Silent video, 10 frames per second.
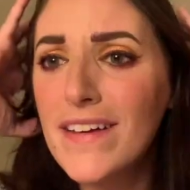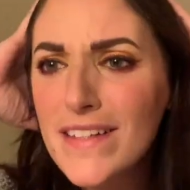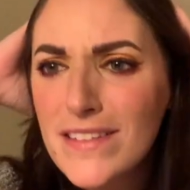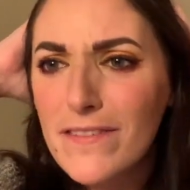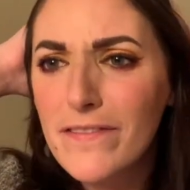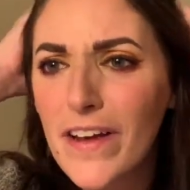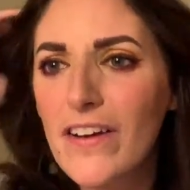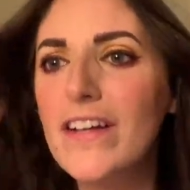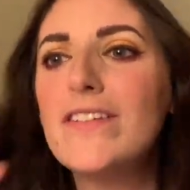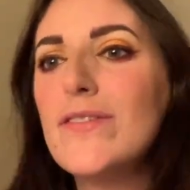It's a
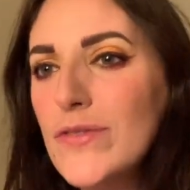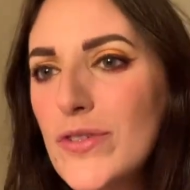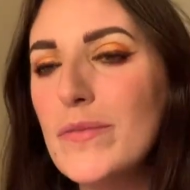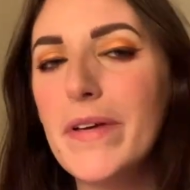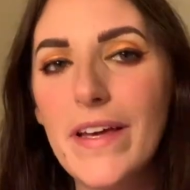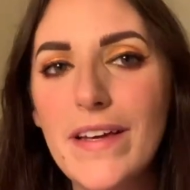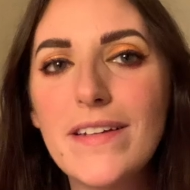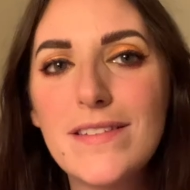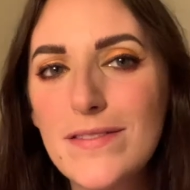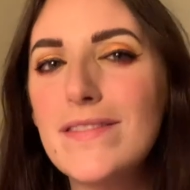very neutral pink.
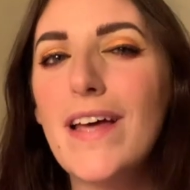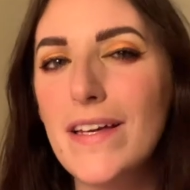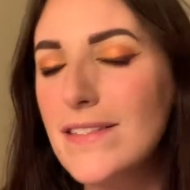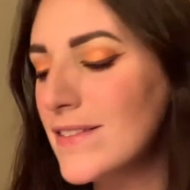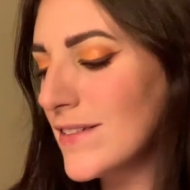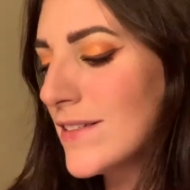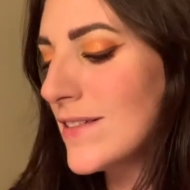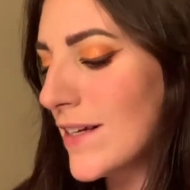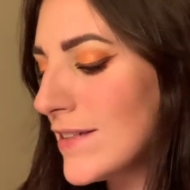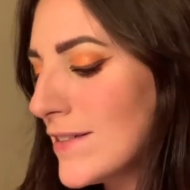It's nice, it's
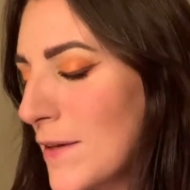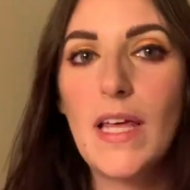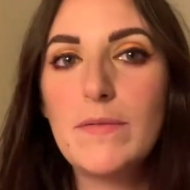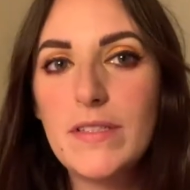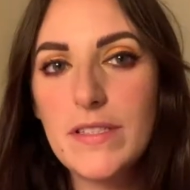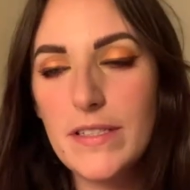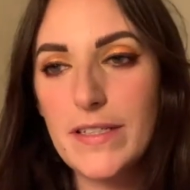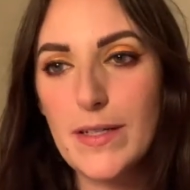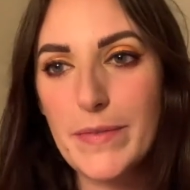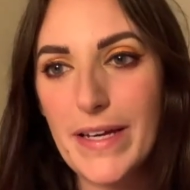nice. I'm just gonna
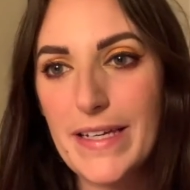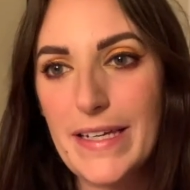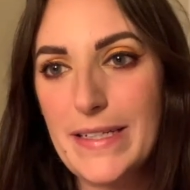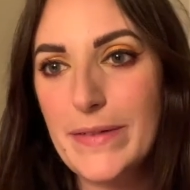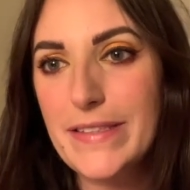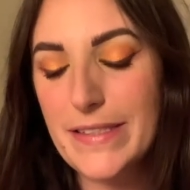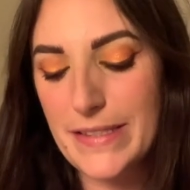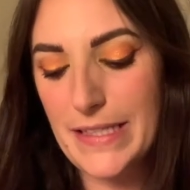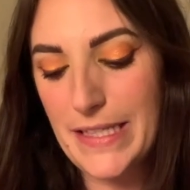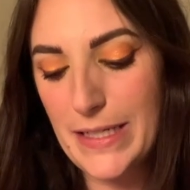go back in with just
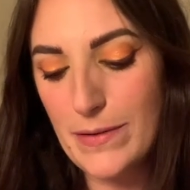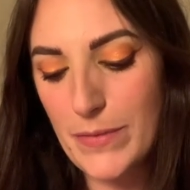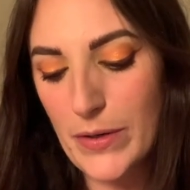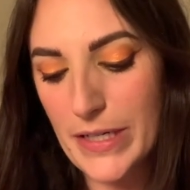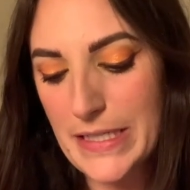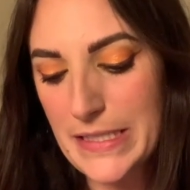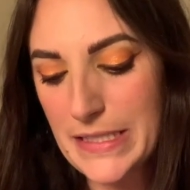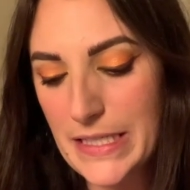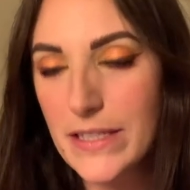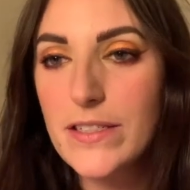a little more
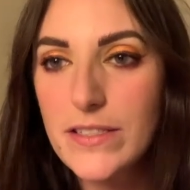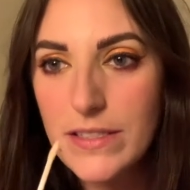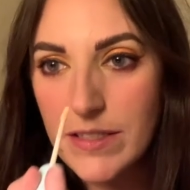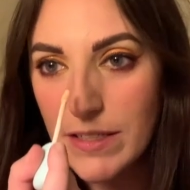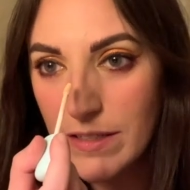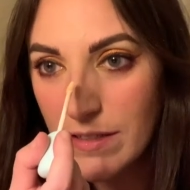concealer just to